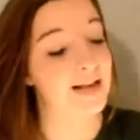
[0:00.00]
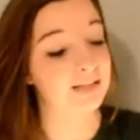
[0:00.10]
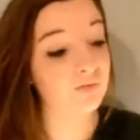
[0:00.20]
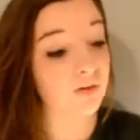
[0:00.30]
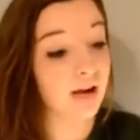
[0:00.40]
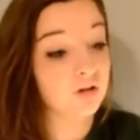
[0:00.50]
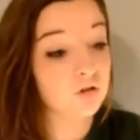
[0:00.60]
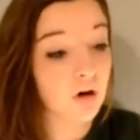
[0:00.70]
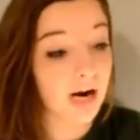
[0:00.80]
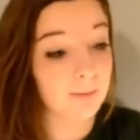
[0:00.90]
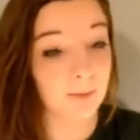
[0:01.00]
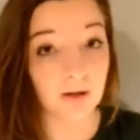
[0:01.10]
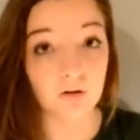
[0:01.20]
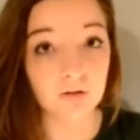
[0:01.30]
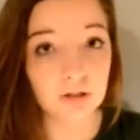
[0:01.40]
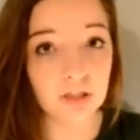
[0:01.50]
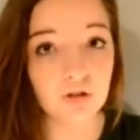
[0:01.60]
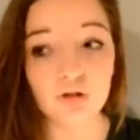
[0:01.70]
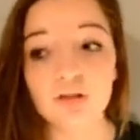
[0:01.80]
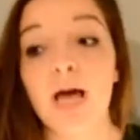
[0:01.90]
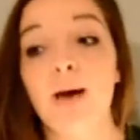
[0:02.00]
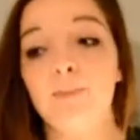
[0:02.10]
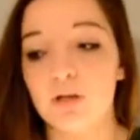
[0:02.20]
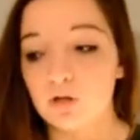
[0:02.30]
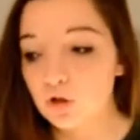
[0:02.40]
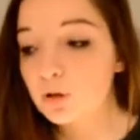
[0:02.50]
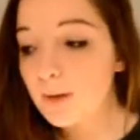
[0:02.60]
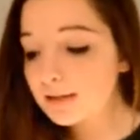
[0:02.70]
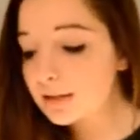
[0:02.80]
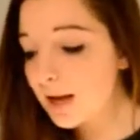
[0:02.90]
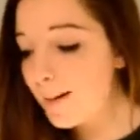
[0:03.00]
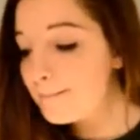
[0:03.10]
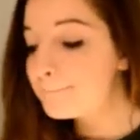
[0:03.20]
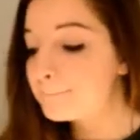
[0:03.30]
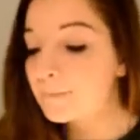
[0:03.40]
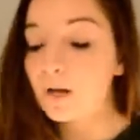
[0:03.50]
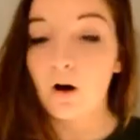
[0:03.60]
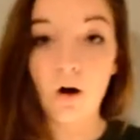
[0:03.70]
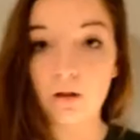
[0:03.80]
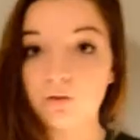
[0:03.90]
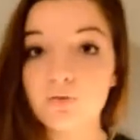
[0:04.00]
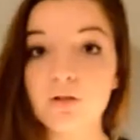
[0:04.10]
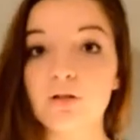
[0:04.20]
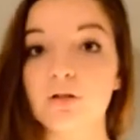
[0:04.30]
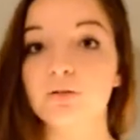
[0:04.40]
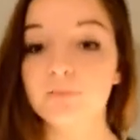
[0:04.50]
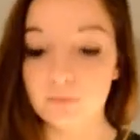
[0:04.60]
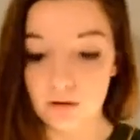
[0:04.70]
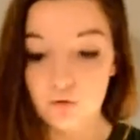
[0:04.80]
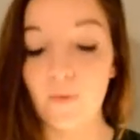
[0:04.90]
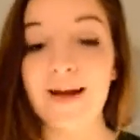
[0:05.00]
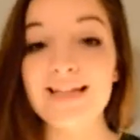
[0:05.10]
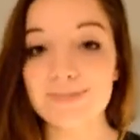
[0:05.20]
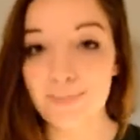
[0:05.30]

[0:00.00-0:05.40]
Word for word: Ask for extra credit by all your teachers because you're about to get all of your grades